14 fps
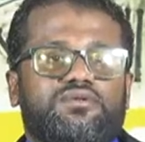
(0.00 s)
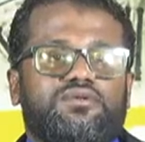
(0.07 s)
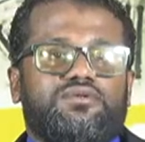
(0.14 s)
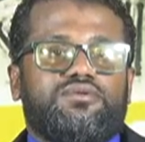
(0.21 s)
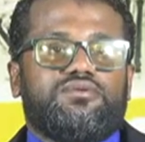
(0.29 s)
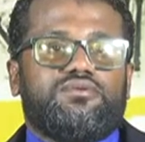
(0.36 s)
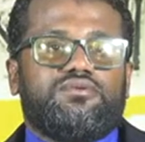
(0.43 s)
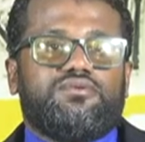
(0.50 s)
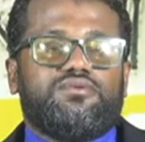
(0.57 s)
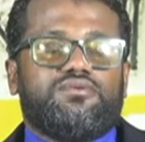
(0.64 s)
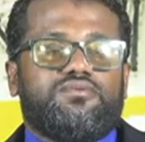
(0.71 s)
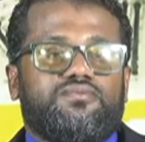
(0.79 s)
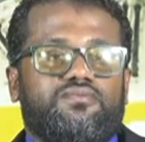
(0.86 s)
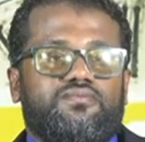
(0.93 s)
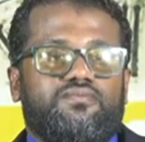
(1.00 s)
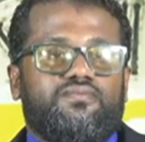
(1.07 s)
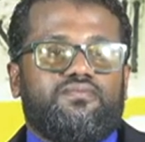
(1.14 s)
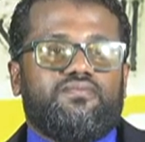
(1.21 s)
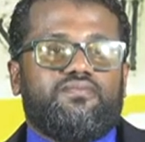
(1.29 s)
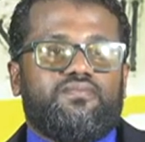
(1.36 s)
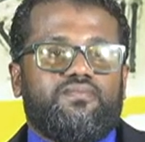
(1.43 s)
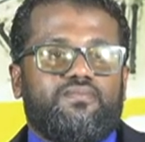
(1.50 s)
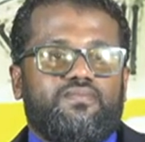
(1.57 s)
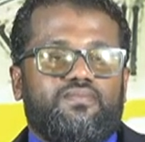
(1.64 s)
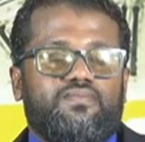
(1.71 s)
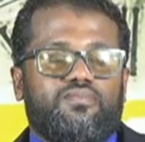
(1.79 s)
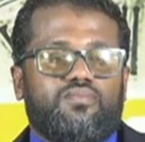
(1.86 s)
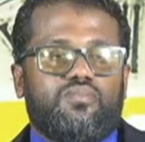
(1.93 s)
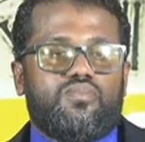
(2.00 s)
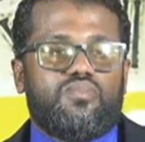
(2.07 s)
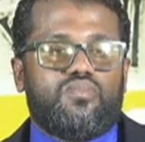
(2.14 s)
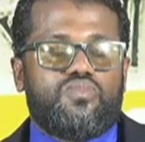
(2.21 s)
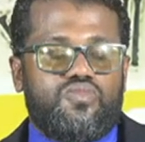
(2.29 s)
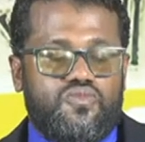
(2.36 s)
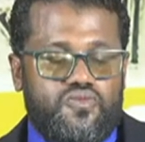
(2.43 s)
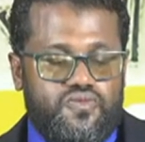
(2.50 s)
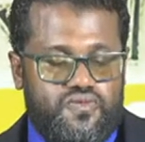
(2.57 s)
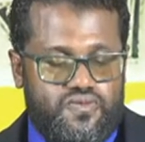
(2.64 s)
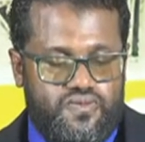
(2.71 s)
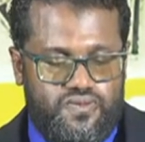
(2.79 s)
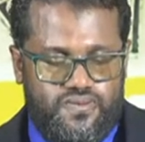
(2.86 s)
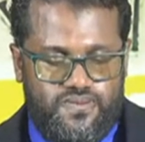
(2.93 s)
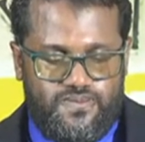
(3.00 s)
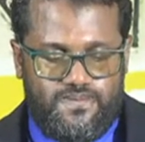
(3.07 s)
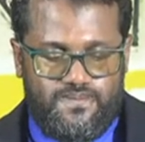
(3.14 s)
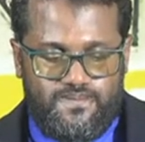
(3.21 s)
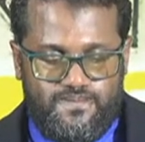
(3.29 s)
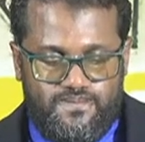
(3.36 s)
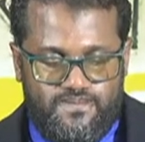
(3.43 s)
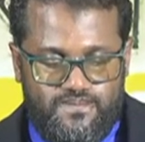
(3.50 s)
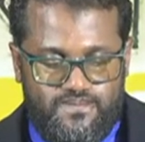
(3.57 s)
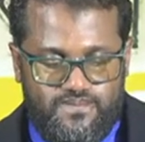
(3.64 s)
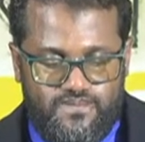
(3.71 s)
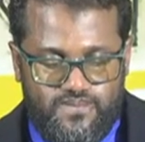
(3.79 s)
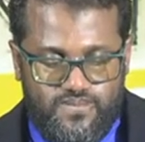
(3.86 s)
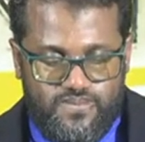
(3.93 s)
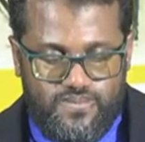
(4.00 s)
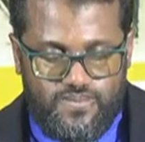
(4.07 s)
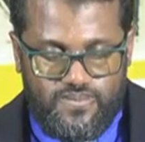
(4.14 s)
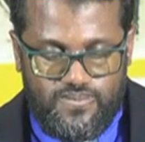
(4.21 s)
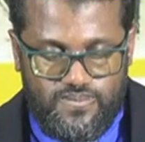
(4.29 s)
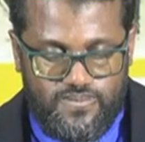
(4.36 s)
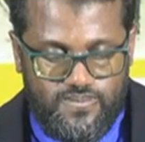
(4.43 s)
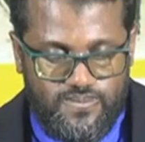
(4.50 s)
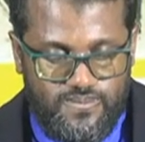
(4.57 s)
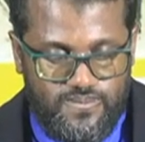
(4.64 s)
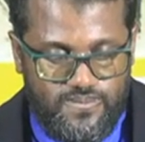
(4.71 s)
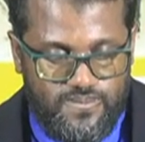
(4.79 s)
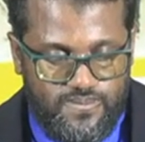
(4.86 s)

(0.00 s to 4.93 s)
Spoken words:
Nothing is said.